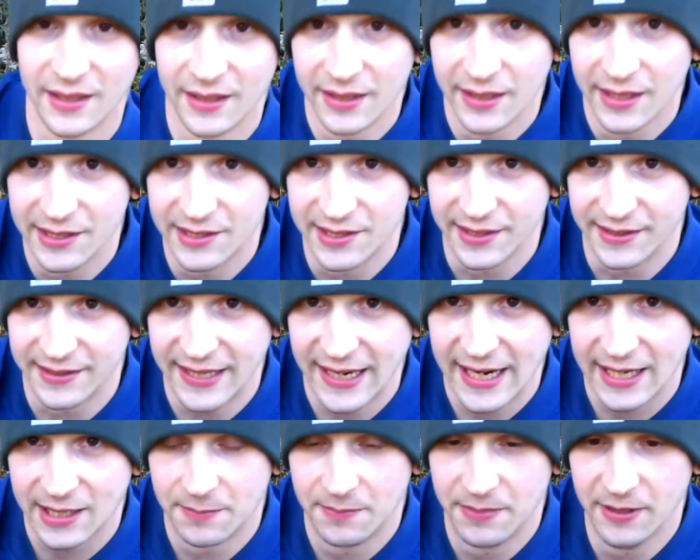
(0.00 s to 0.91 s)
It's a Tack
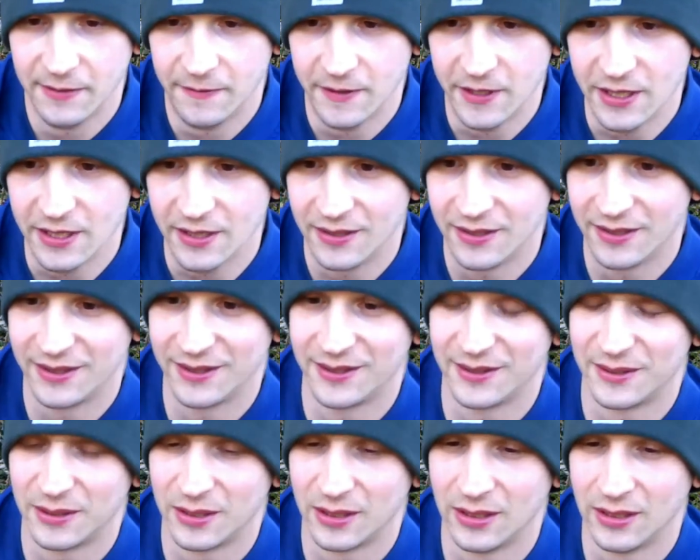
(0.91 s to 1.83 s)
bivy.
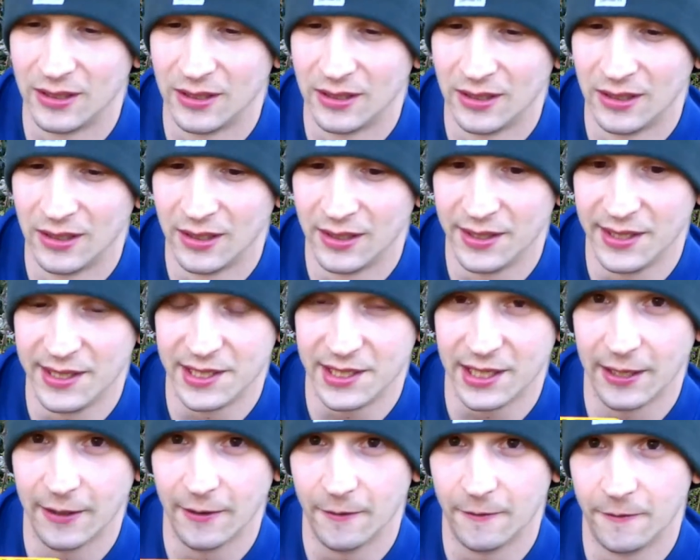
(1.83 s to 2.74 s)
These
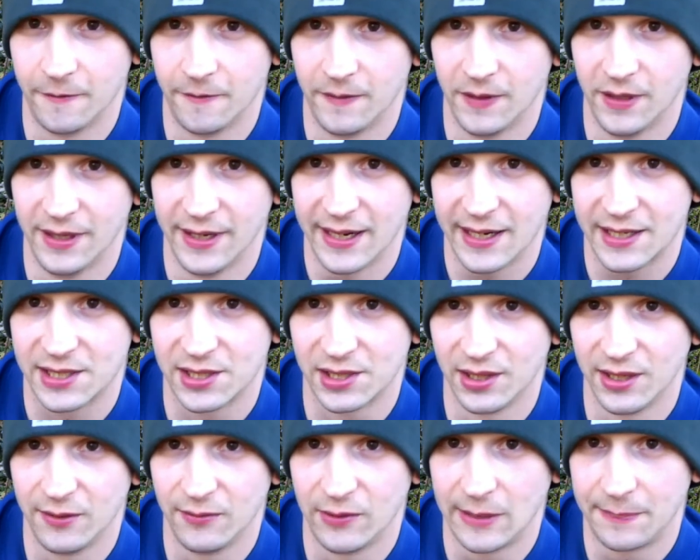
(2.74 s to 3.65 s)
have an
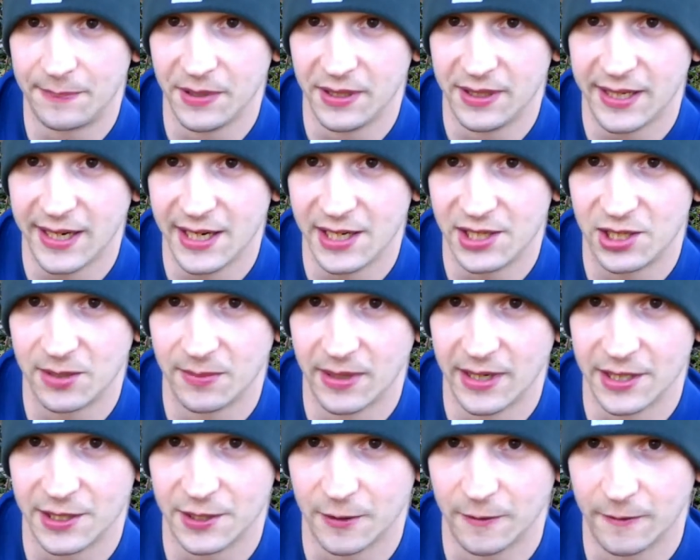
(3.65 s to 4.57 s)
excellent reputation by
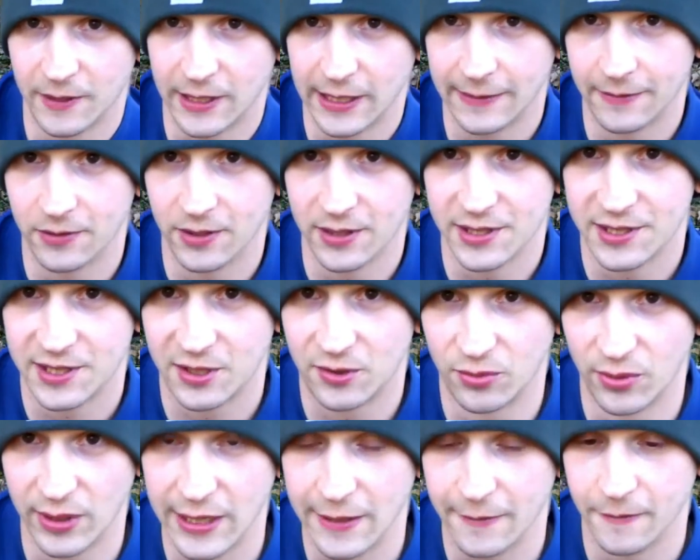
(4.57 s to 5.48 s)
survivalists,
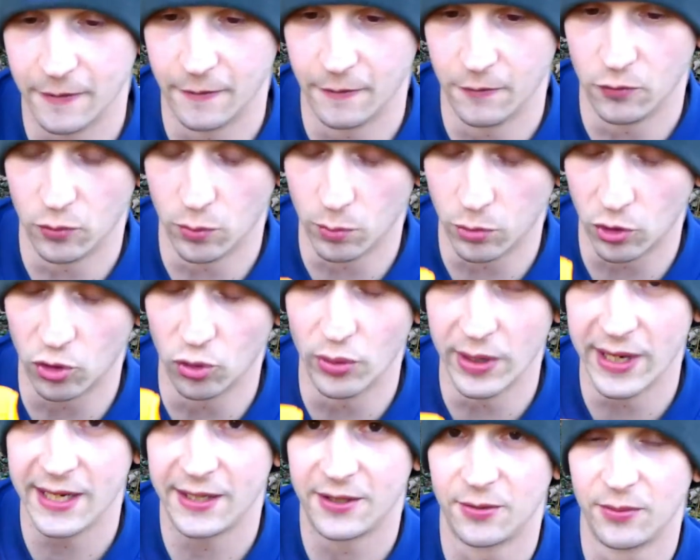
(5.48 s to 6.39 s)
great, great